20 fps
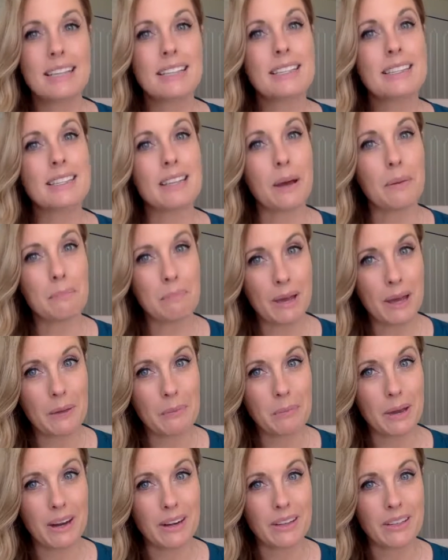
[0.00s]
Some
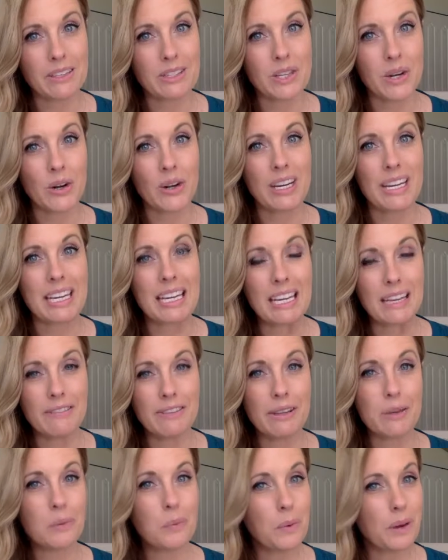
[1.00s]
pet parents are
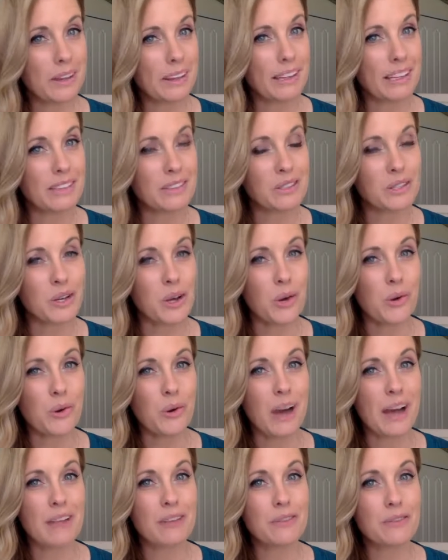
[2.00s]
even willing to
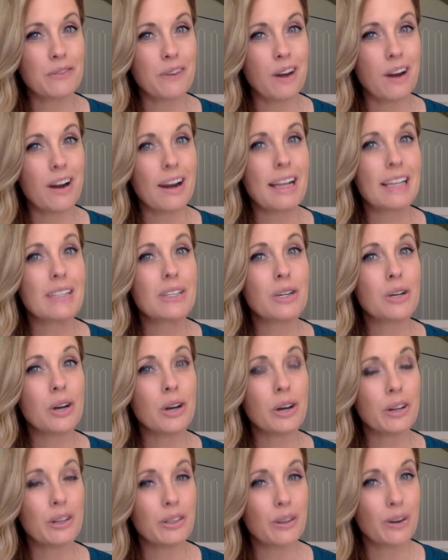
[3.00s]
go as far as
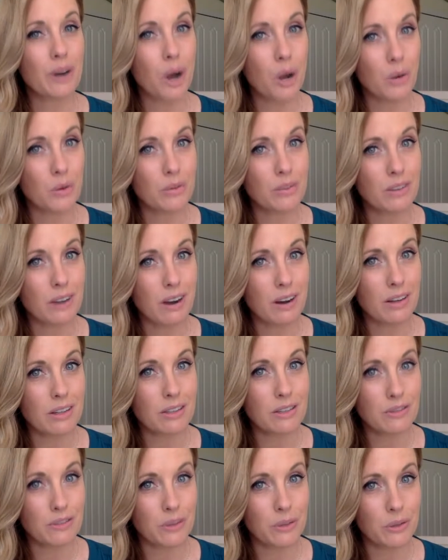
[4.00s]
cook their own
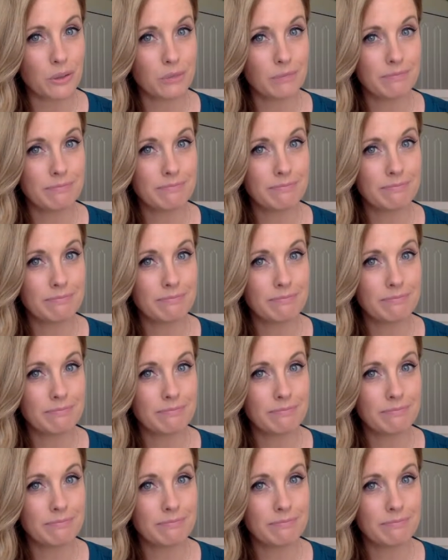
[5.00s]
dog's food.